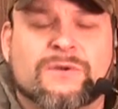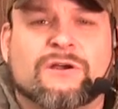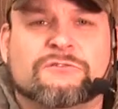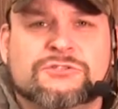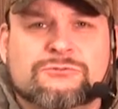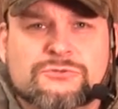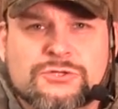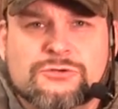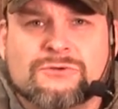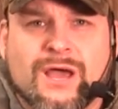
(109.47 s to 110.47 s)
because you
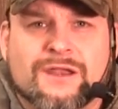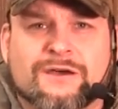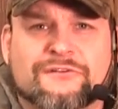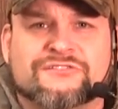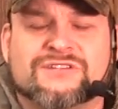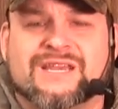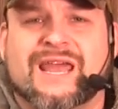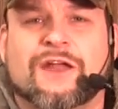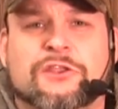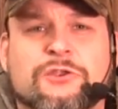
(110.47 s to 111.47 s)
do not understand
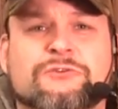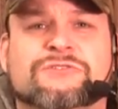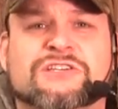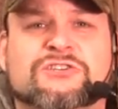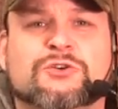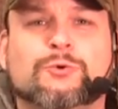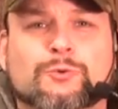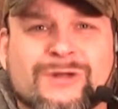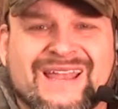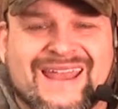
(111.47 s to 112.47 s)
how to use this
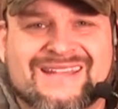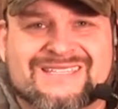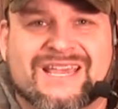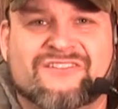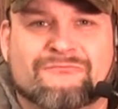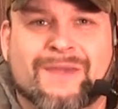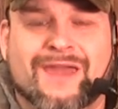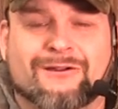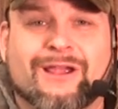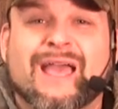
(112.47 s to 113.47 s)
tool in a safe
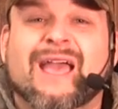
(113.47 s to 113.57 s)
manner,